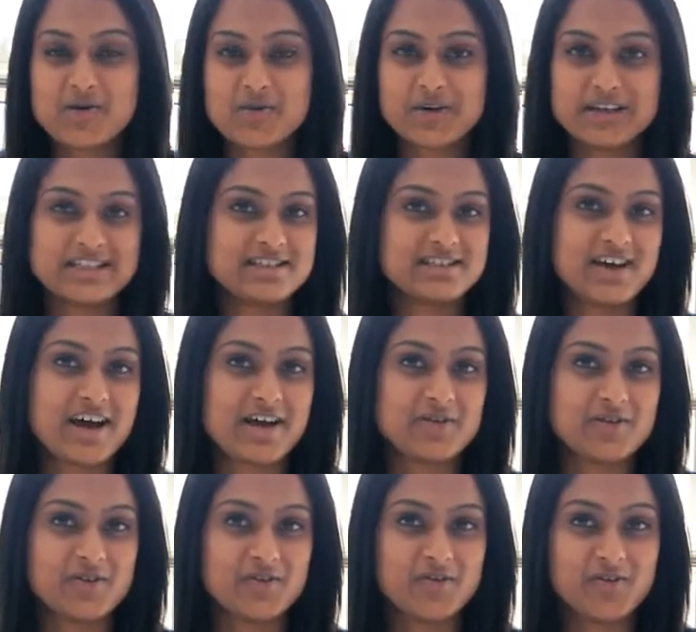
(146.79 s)
we design
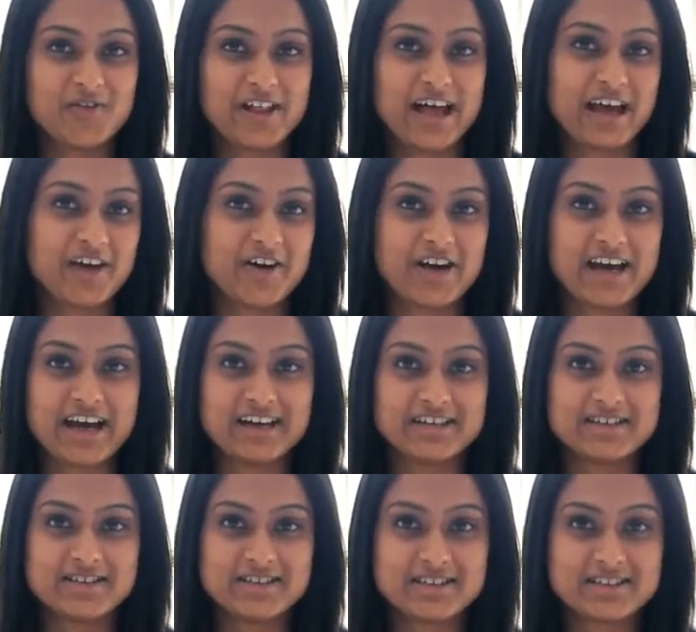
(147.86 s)
on flat
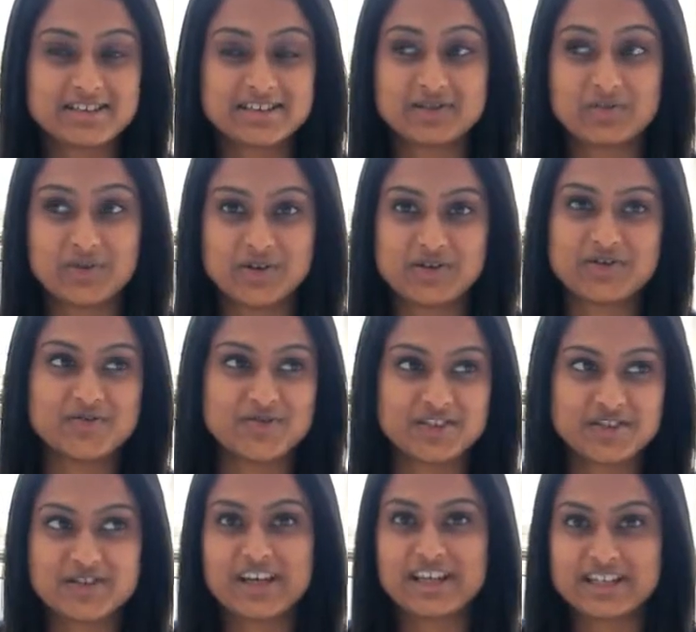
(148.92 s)
ground because most of
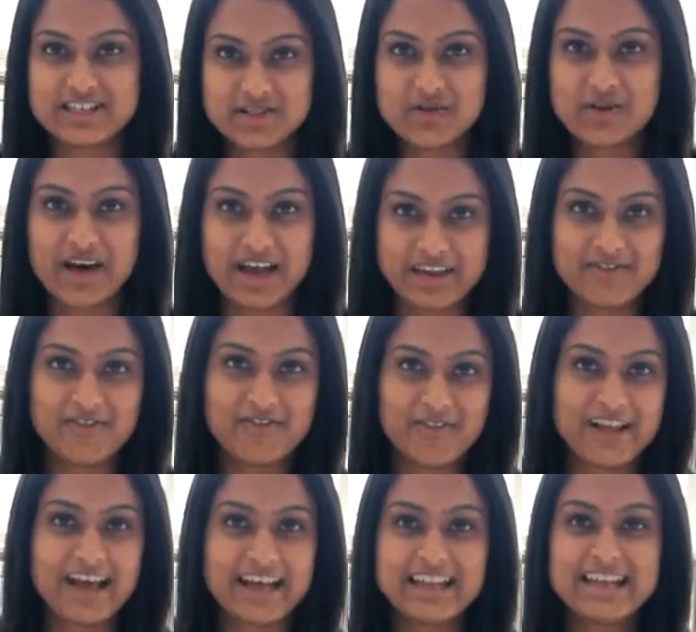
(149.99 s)
Australia is quite
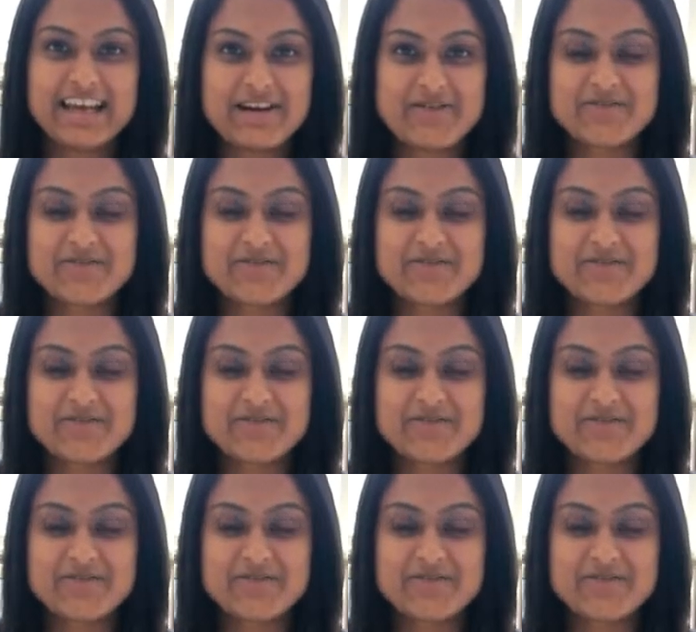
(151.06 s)
flat.